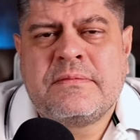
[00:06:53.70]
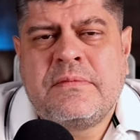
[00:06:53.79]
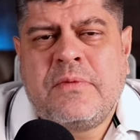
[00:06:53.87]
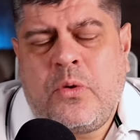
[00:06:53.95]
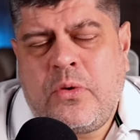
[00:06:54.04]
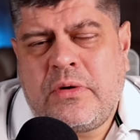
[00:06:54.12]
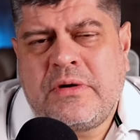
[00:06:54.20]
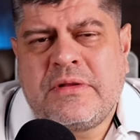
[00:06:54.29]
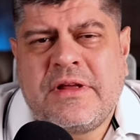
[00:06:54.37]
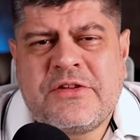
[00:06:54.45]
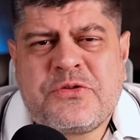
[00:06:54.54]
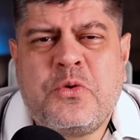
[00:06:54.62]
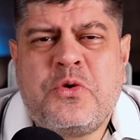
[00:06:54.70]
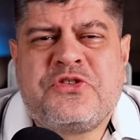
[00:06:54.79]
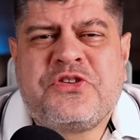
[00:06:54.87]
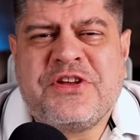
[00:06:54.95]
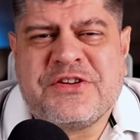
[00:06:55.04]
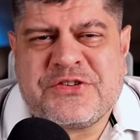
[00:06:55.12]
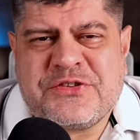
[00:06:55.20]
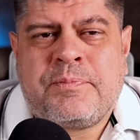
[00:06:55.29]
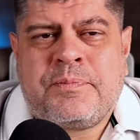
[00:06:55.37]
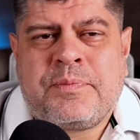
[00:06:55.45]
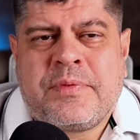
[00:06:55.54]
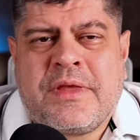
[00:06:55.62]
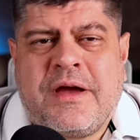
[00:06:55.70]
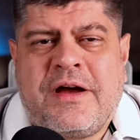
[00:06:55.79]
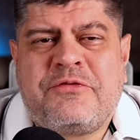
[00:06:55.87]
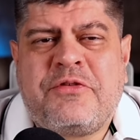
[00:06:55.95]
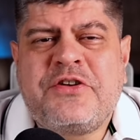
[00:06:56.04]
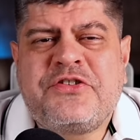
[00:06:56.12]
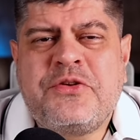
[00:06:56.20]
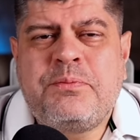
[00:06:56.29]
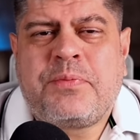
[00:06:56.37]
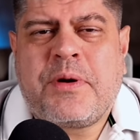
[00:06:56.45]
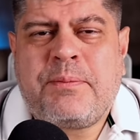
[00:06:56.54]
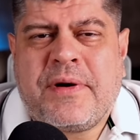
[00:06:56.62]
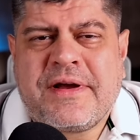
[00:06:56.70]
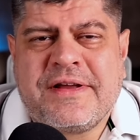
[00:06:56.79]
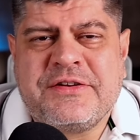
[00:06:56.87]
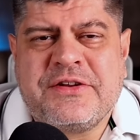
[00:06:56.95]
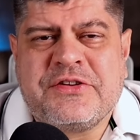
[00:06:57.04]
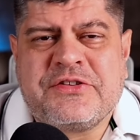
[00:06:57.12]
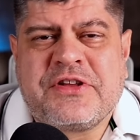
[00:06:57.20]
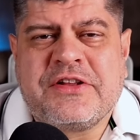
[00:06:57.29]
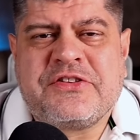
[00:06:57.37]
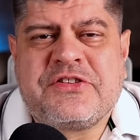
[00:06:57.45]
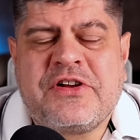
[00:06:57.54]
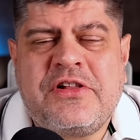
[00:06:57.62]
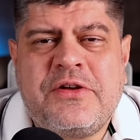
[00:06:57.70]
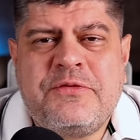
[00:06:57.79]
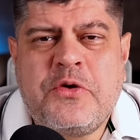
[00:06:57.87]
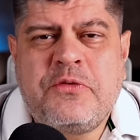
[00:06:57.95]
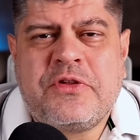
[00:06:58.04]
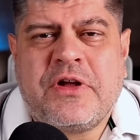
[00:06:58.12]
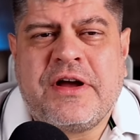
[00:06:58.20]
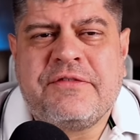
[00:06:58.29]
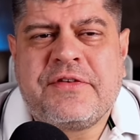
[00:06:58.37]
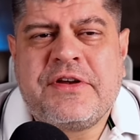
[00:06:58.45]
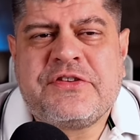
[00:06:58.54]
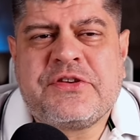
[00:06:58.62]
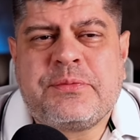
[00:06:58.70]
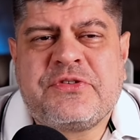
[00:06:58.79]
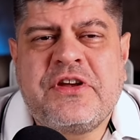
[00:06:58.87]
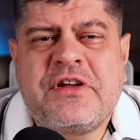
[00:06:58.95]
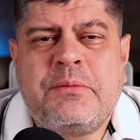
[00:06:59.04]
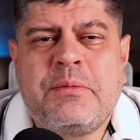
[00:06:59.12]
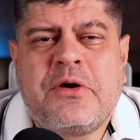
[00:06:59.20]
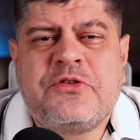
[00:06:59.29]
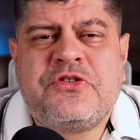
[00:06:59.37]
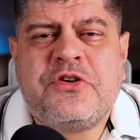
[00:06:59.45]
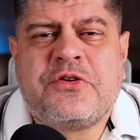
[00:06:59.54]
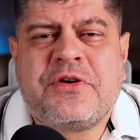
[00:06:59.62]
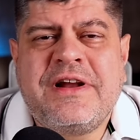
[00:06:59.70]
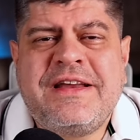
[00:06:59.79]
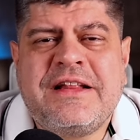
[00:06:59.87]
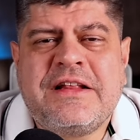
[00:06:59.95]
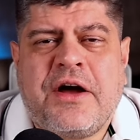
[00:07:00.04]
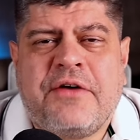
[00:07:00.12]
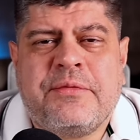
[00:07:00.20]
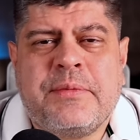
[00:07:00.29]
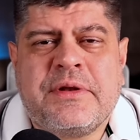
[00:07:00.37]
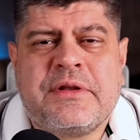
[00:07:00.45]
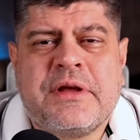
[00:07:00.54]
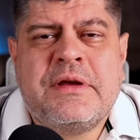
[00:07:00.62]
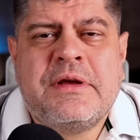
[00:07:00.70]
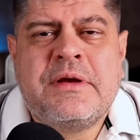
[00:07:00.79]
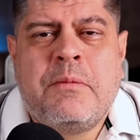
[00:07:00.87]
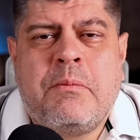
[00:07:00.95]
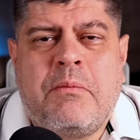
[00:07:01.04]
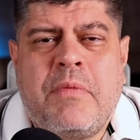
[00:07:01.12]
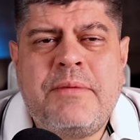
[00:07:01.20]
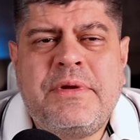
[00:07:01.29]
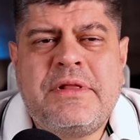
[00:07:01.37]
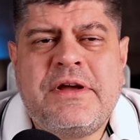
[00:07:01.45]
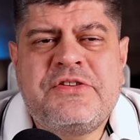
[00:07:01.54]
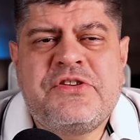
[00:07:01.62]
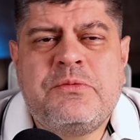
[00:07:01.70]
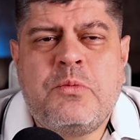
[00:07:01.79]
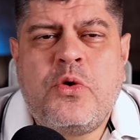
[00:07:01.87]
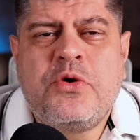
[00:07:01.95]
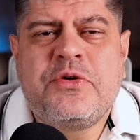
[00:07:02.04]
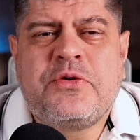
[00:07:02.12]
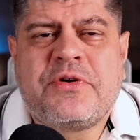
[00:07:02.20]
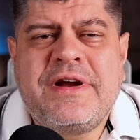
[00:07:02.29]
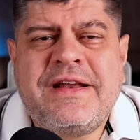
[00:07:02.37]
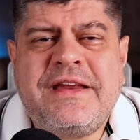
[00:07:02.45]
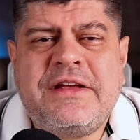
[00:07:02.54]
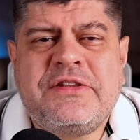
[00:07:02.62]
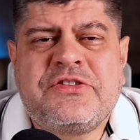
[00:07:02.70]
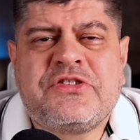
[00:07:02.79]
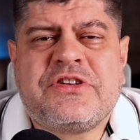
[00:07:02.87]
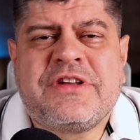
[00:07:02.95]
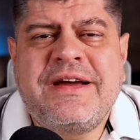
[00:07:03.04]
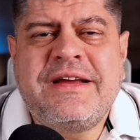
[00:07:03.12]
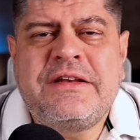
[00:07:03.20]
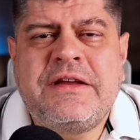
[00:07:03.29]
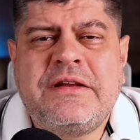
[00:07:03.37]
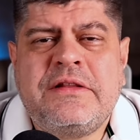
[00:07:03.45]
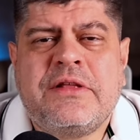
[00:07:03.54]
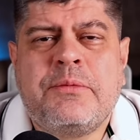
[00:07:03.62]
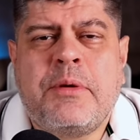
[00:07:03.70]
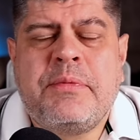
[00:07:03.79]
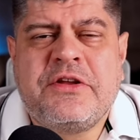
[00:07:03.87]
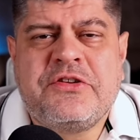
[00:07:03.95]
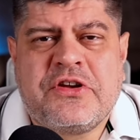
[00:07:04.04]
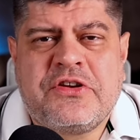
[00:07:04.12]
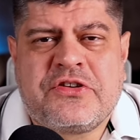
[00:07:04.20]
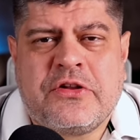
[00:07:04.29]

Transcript: Or let's watch this. A Russian propagandist at Solovyov Live is upset about Ukrainian government mobilizing more Ukrainians, tightening the mobilization